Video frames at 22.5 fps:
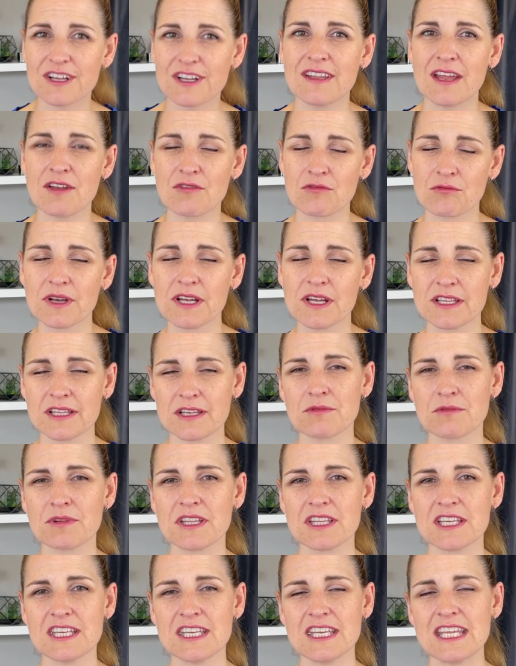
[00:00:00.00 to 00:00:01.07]
They really,
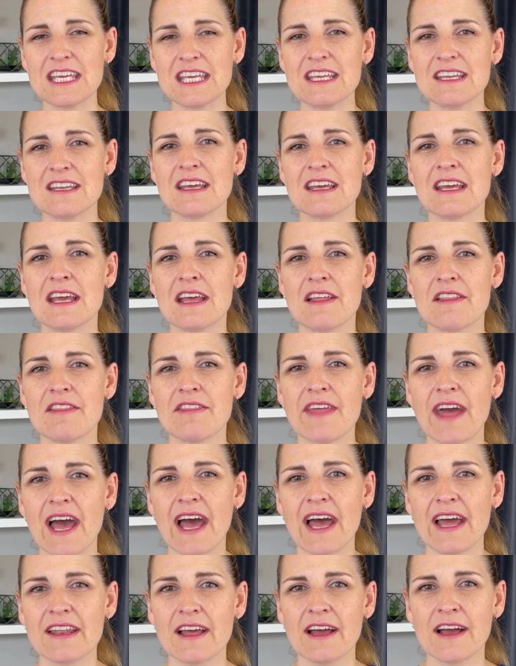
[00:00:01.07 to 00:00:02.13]
really need
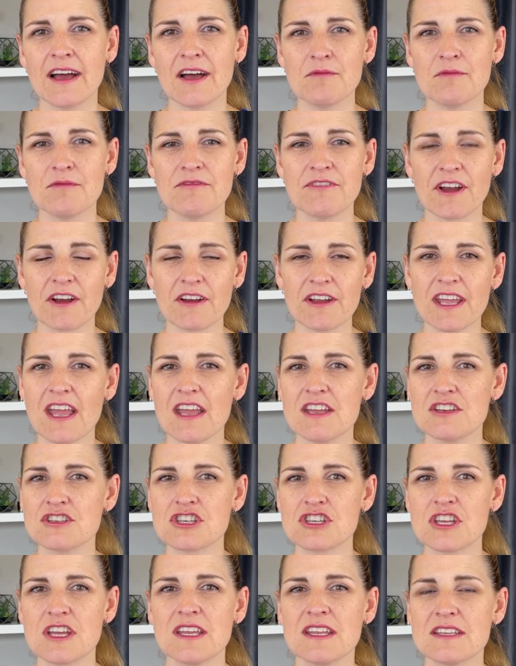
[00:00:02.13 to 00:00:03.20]
that
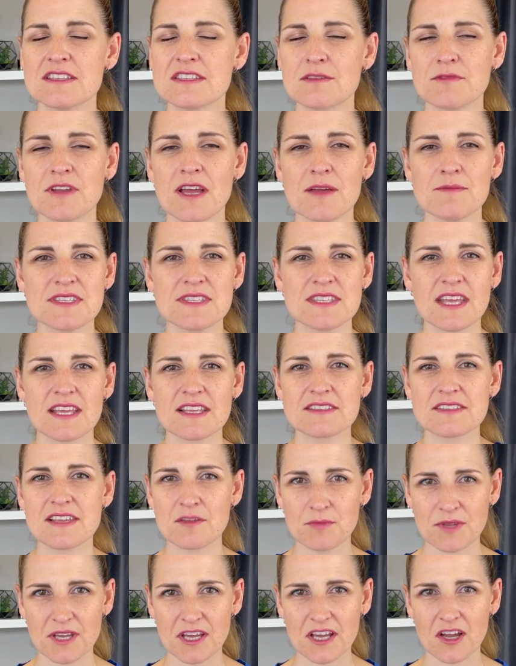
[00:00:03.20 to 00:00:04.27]
variation, and sometimes things can become